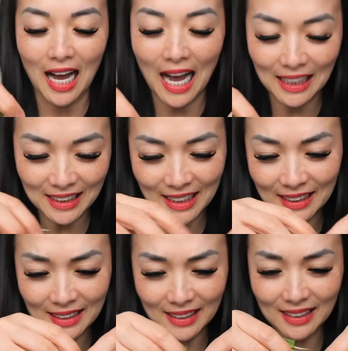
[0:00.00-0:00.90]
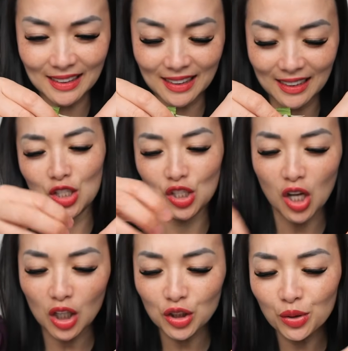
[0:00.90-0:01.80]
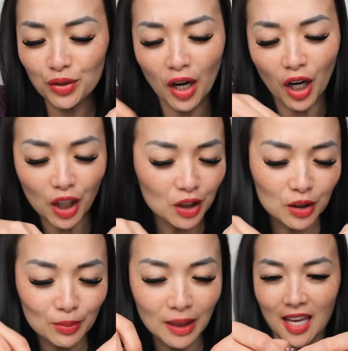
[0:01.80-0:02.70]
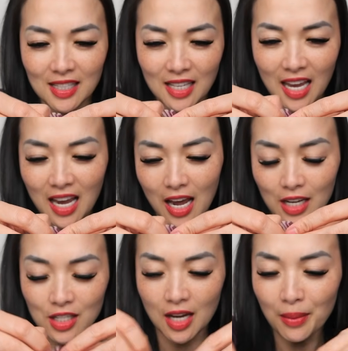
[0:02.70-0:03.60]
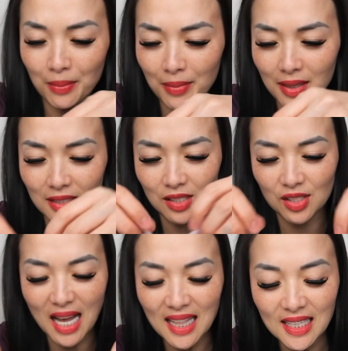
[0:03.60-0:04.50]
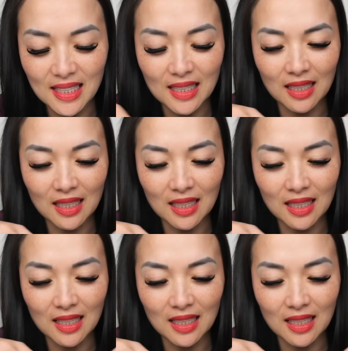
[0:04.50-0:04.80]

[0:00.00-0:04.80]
Onions, sawtooth herb. It's a yum salad.